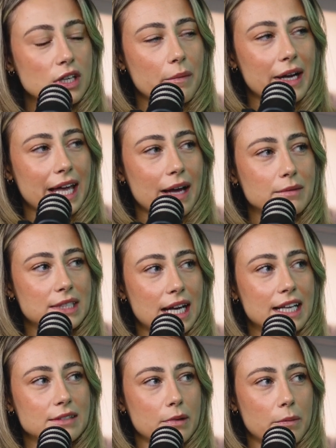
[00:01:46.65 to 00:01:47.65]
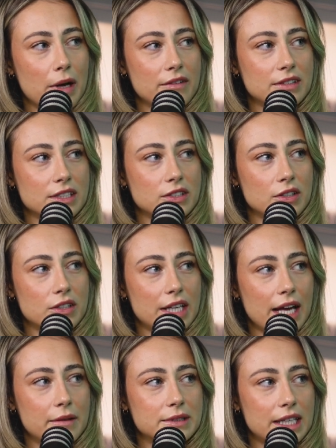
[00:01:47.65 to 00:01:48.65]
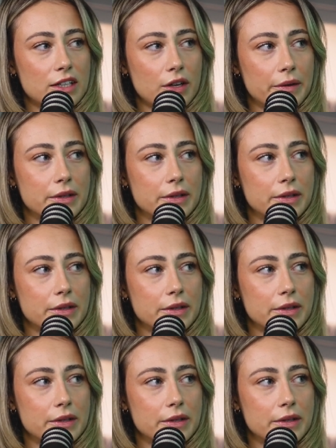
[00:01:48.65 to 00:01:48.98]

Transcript: time I kept saying it's my birthday soon, you kept saying no,